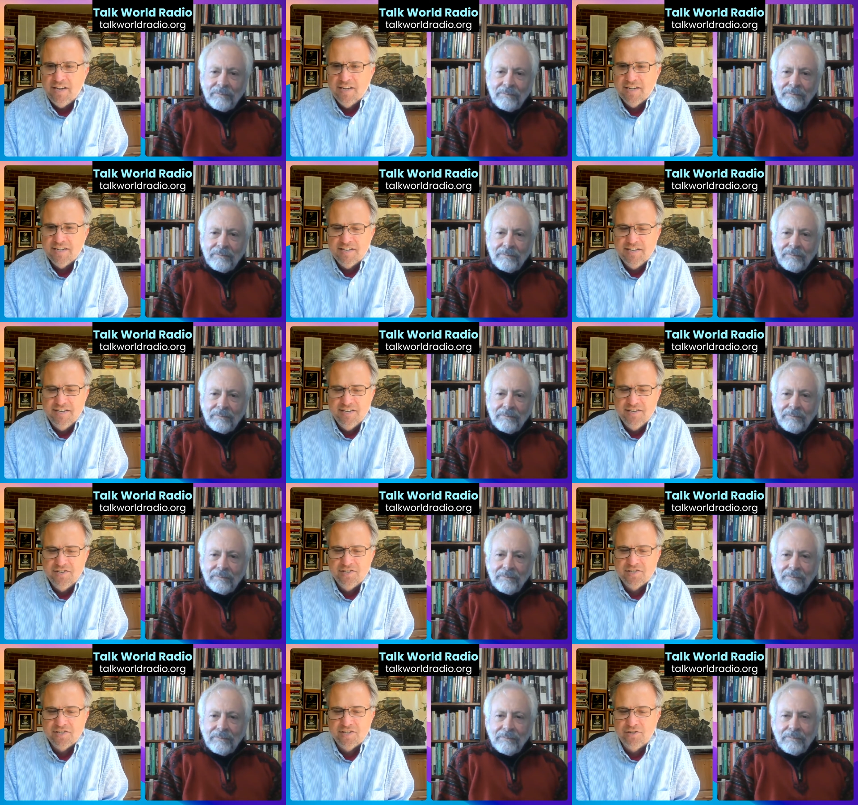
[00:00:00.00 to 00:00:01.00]
Speaker 1: uh, is
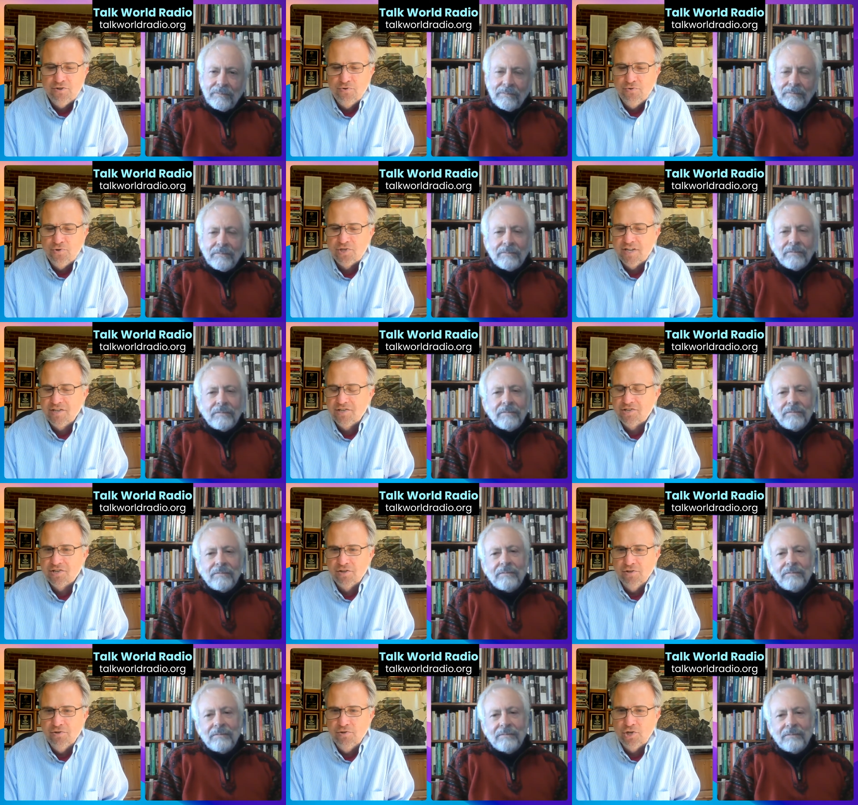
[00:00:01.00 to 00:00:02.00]
a two state
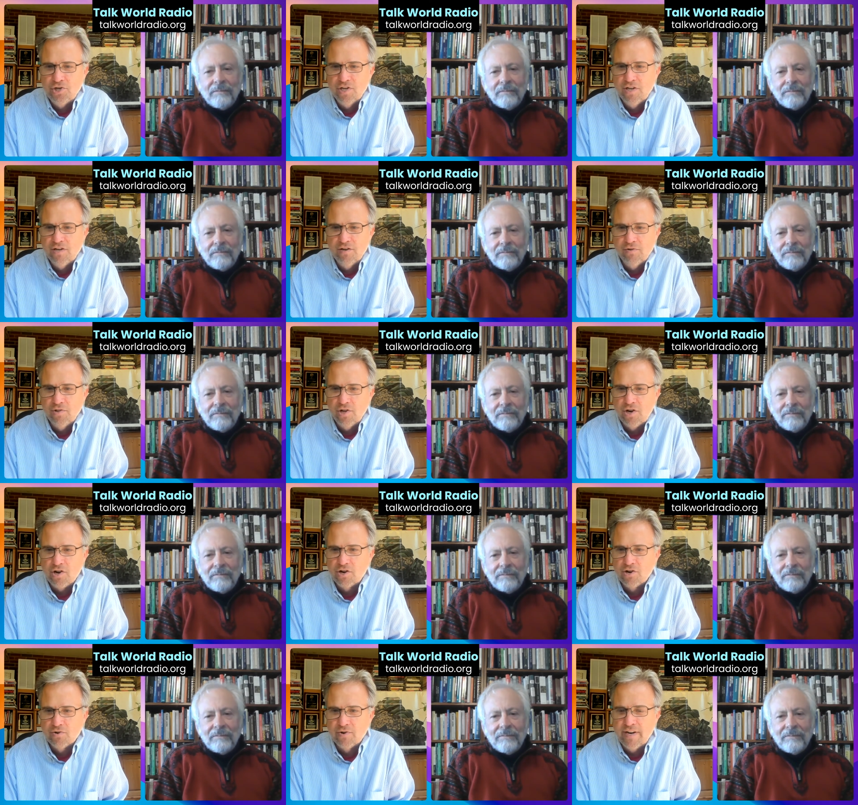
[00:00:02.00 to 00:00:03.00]
solution no
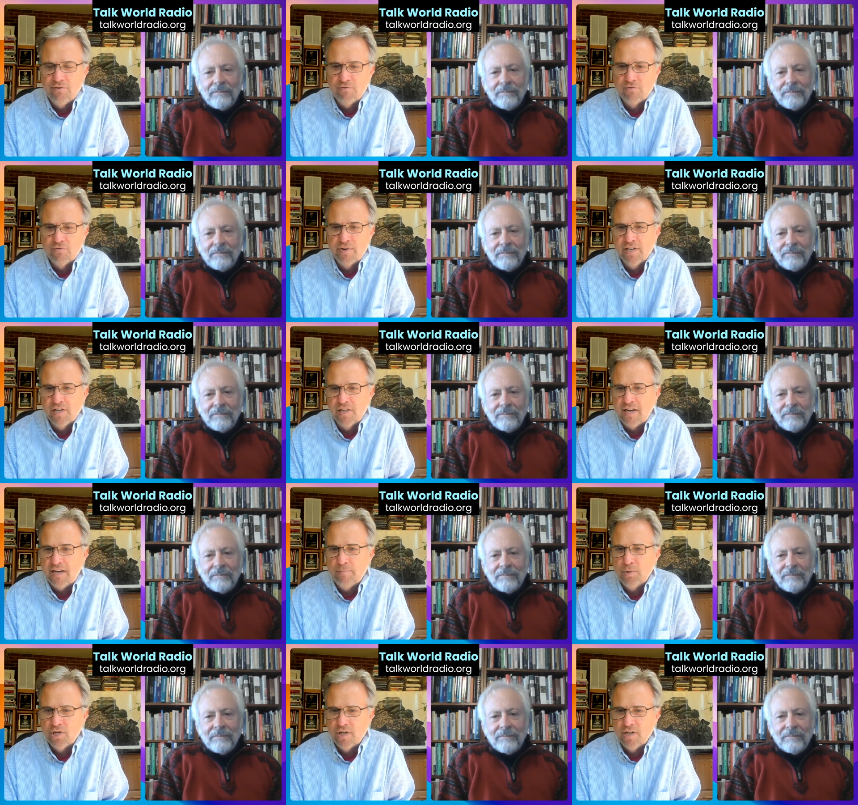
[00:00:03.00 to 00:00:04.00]
longer a real
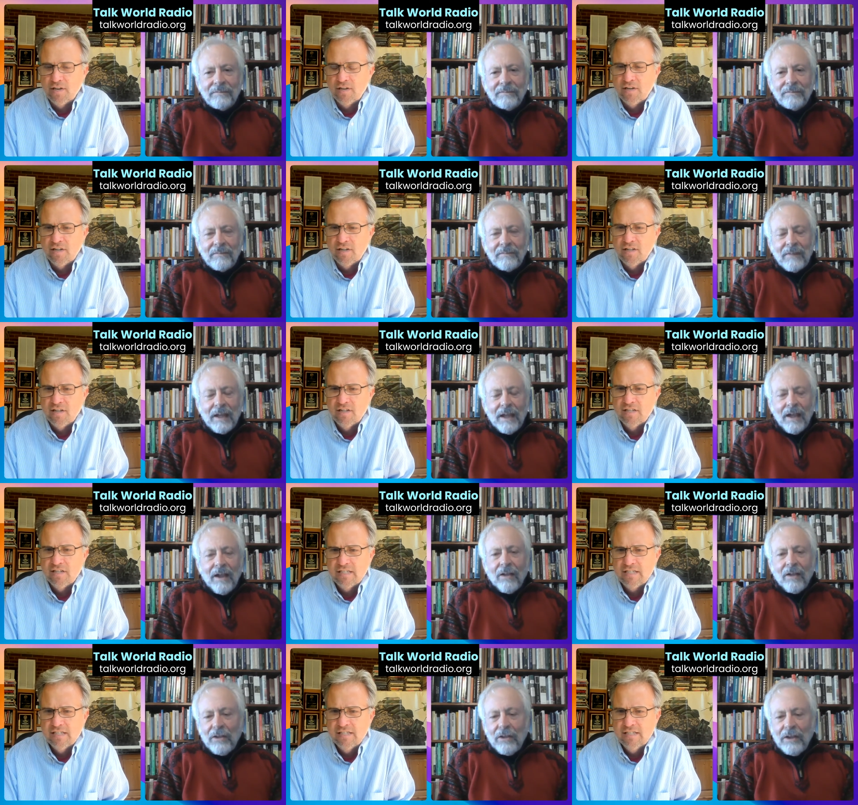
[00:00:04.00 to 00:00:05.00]
option at all?
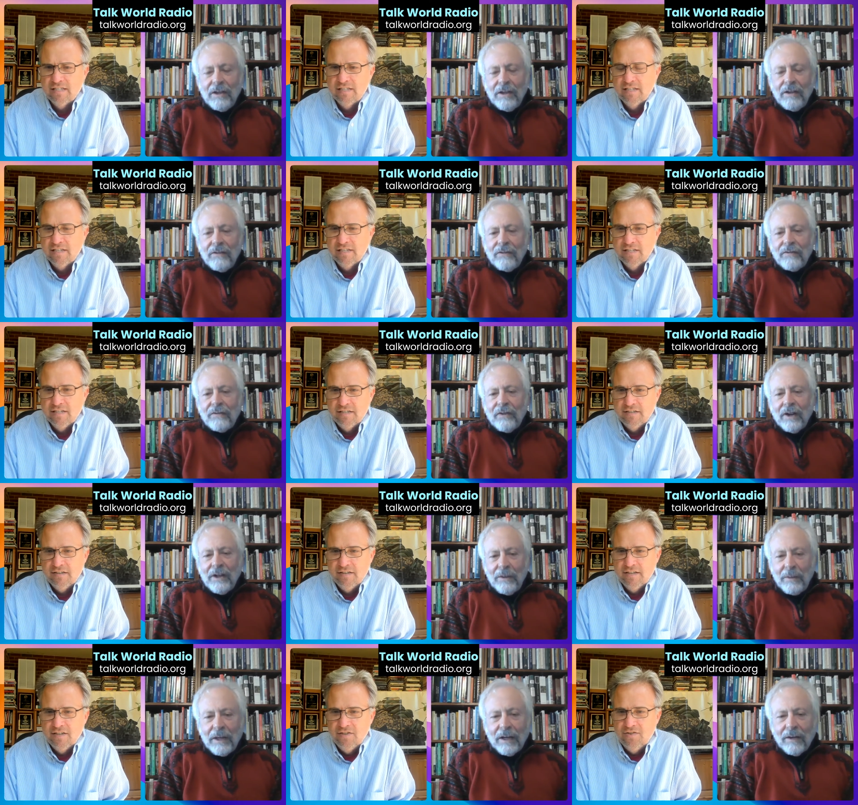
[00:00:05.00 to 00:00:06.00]
Speaker 2: The
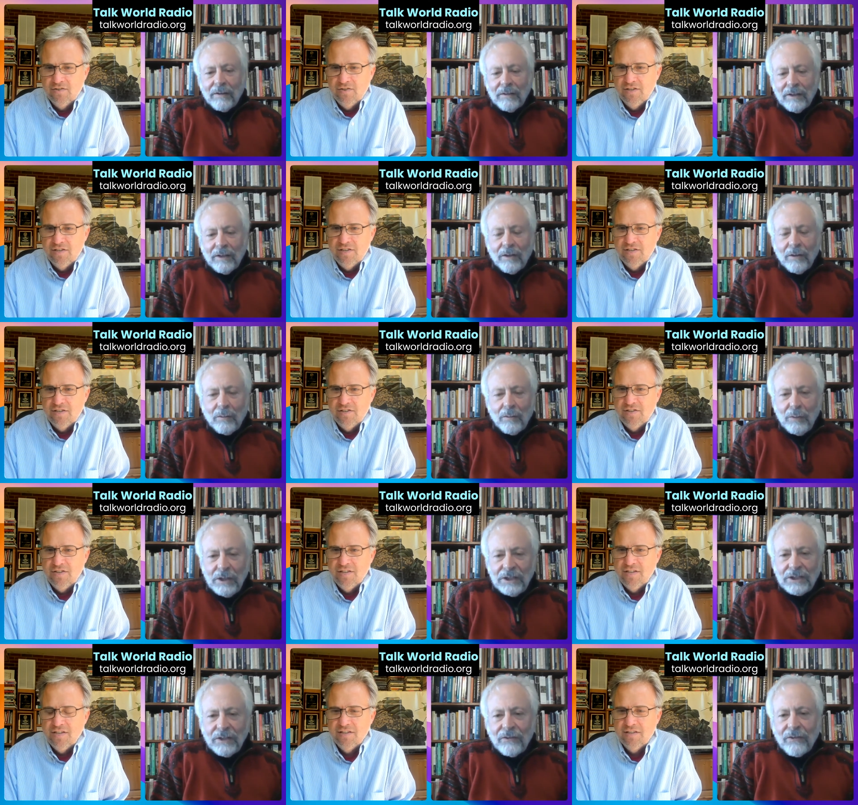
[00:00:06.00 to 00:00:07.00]
fundamental
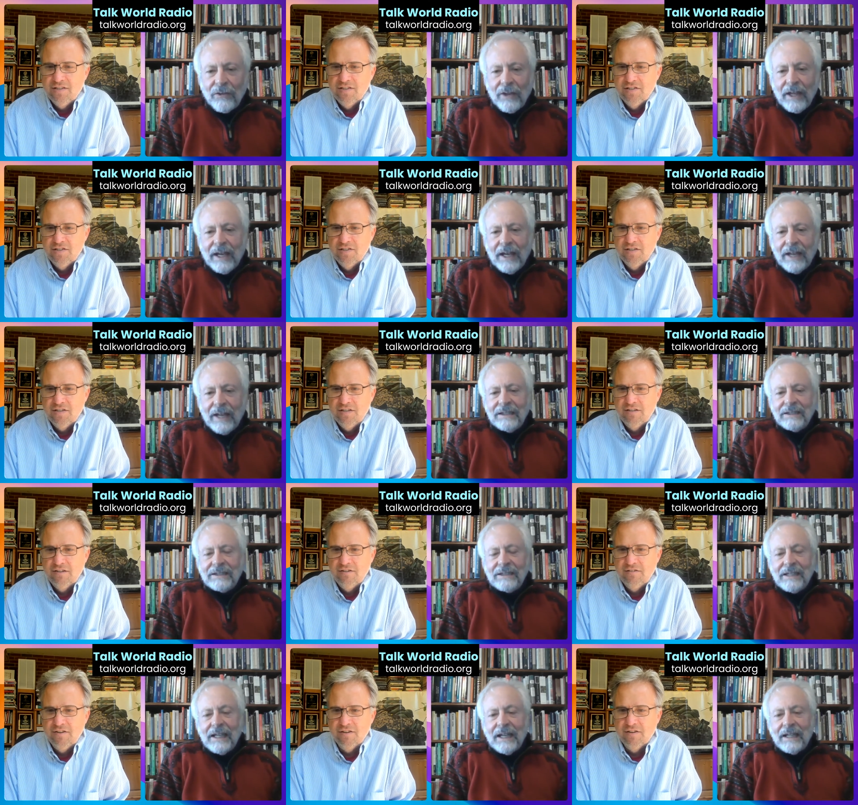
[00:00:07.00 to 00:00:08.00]
uh, reason for
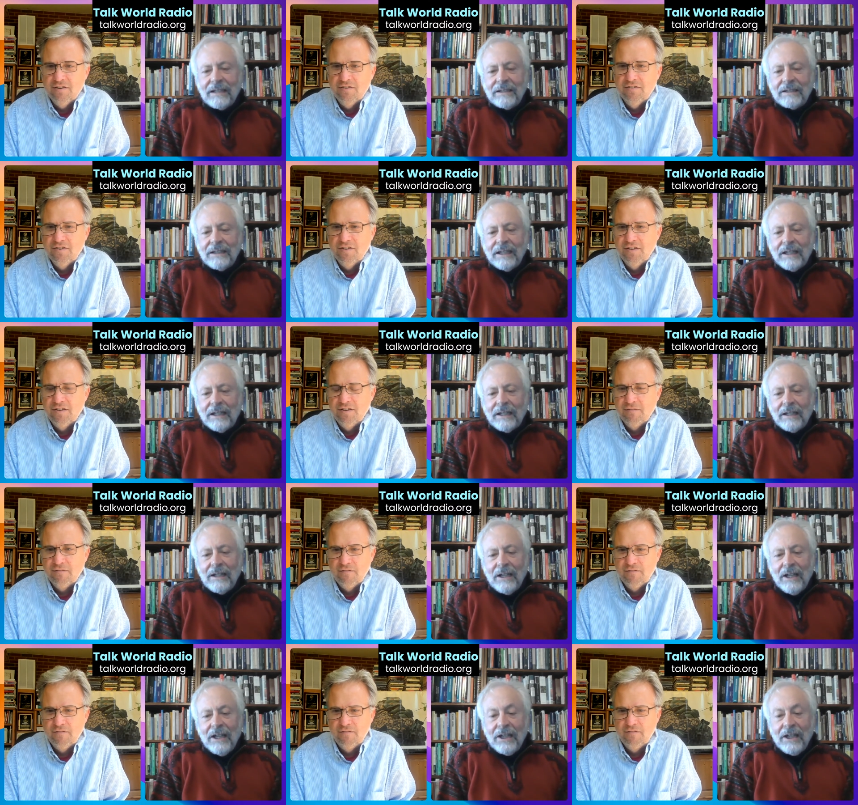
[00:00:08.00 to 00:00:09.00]
that is that
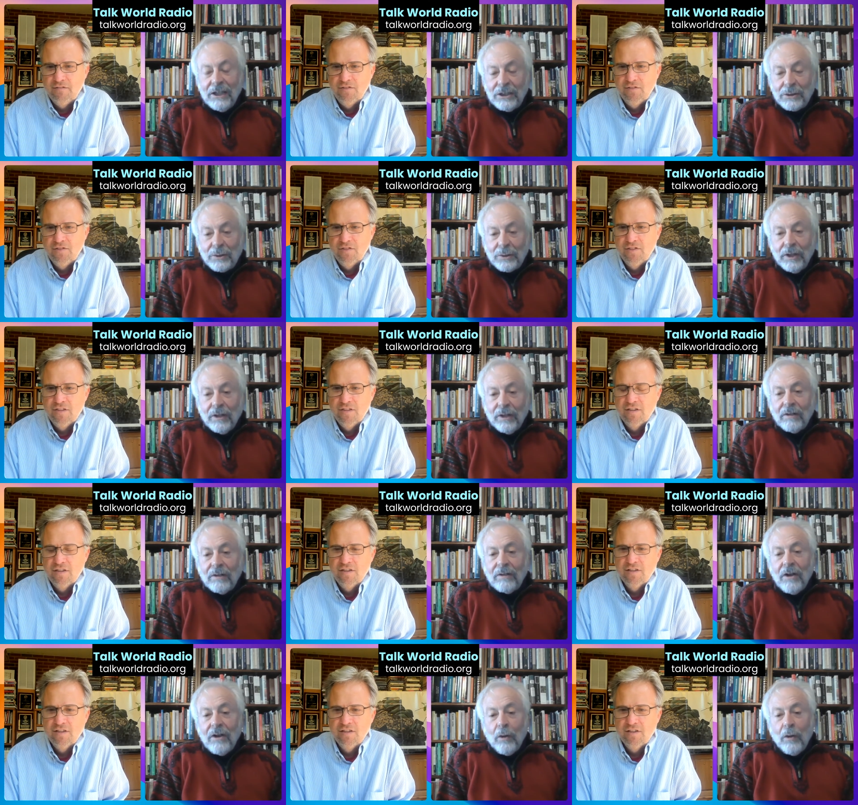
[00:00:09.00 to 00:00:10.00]
uh,
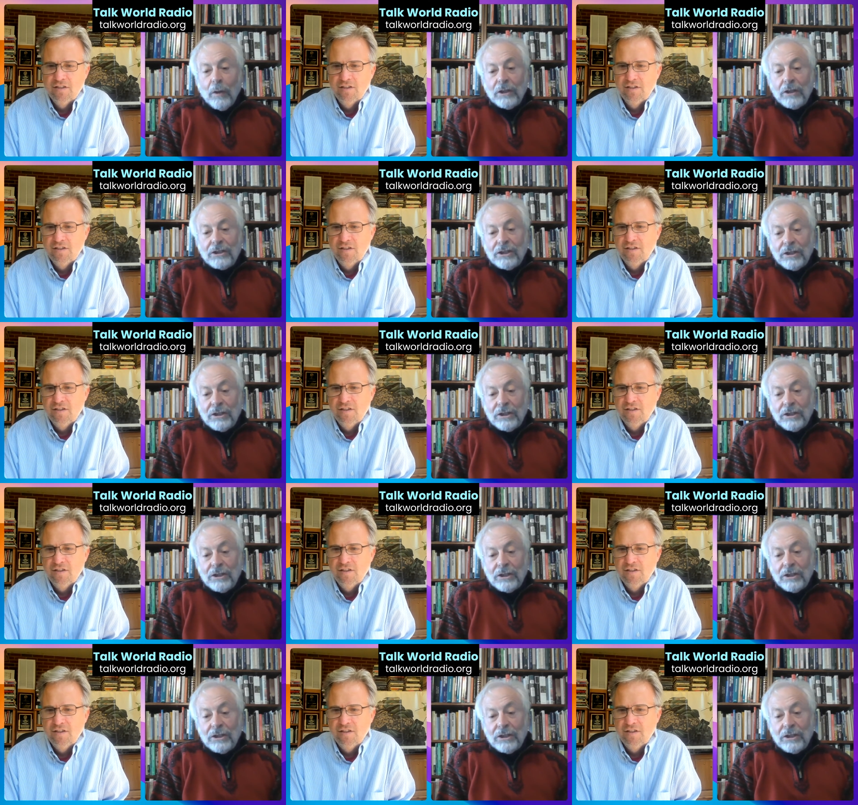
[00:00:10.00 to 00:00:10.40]
Israel,